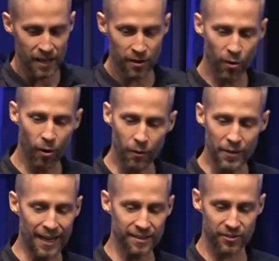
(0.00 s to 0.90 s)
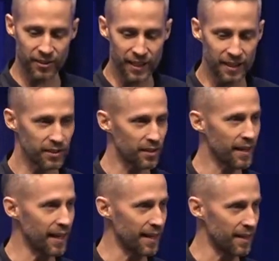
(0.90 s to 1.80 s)
you hold that seed in your
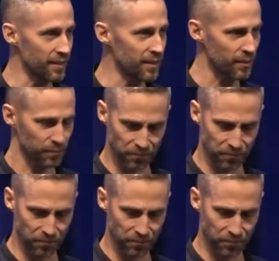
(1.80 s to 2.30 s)
hand